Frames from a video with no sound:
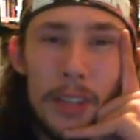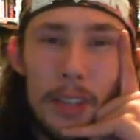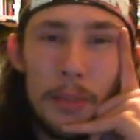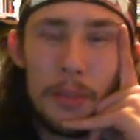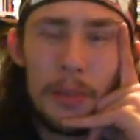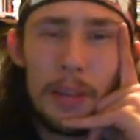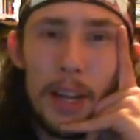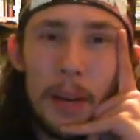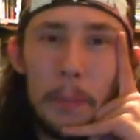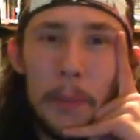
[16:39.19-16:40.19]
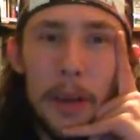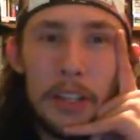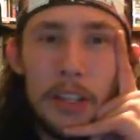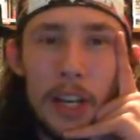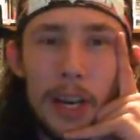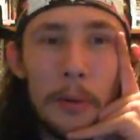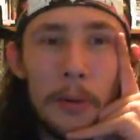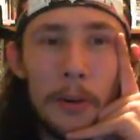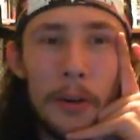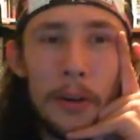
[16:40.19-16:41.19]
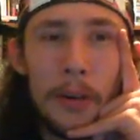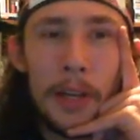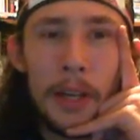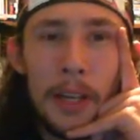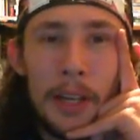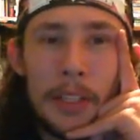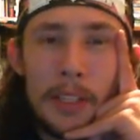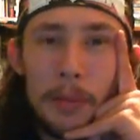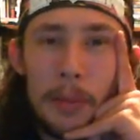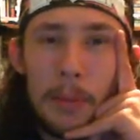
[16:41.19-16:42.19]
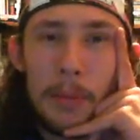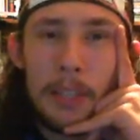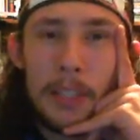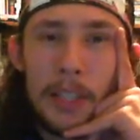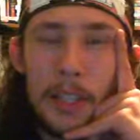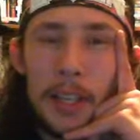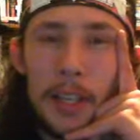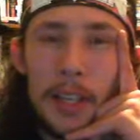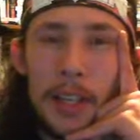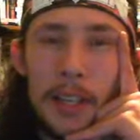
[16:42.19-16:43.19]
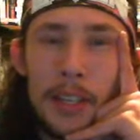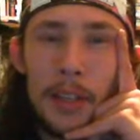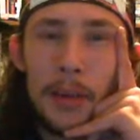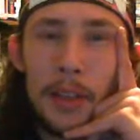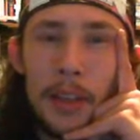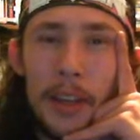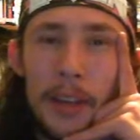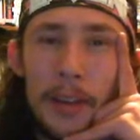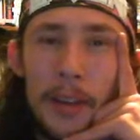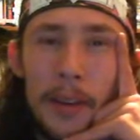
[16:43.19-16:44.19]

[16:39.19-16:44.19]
It's really not a bad job, although some of the bullshit that I deal with there